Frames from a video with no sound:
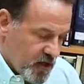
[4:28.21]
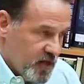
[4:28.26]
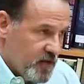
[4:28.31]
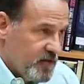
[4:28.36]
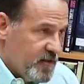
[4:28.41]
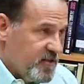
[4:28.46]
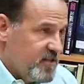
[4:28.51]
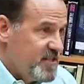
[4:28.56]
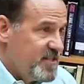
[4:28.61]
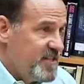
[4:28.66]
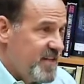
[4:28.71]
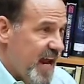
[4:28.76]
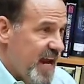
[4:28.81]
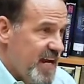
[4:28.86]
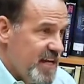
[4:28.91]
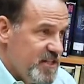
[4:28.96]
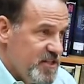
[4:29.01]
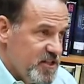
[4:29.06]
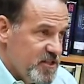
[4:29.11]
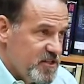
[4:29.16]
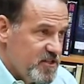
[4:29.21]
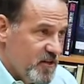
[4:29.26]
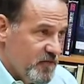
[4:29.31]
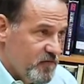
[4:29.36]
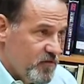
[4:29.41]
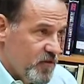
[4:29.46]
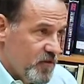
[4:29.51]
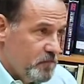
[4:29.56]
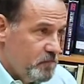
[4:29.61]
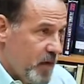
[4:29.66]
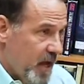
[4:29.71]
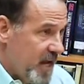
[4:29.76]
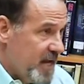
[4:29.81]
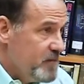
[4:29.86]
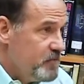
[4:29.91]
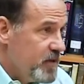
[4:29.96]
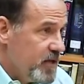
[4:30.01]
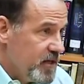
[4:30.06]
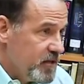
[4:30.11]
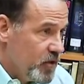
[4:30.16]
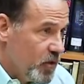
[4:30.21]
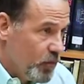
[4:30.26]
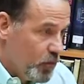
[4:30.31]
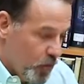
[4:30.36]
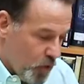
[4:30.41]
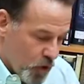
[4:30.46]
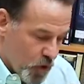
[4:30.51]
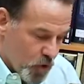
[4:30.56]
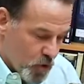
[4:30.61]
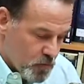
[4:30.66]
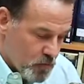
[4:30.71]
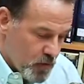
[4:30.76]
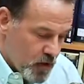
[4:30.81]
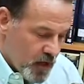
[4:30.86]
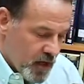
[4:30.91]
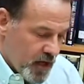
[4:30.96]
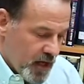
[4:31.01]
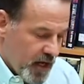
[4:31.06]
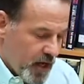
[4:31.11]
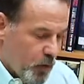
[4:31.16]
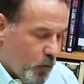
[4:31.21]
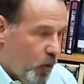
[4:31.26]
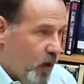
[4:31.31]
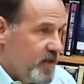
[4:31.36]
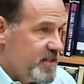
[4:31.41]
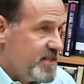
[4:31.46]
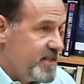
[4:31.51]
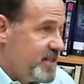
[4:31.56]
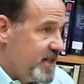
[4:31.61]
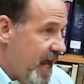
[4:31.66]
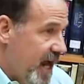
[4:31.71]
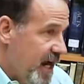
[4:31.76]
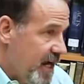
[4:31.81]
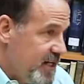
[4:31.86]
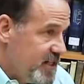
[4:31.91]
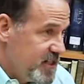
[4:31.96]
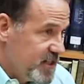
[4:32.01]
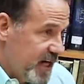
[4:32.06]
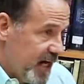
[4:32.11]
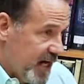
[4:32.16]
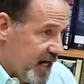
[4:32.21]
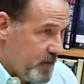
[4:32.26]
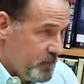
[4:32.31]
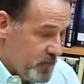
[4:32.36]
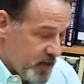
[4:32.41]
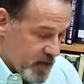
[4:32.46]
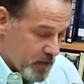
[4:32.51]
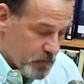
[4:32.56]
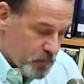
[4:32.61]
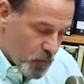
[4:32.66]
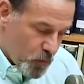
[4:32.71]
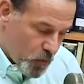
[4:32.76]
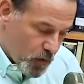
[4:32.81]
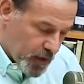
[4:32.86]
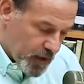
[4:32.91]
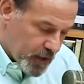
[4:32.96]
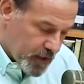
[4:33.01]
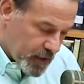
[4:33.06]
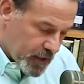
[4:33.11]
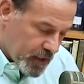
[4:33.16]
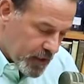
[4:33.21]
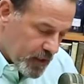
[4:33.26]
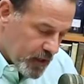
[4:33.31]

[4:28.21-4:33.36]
the stages of the baby in the womb, at what stage can it be aborted.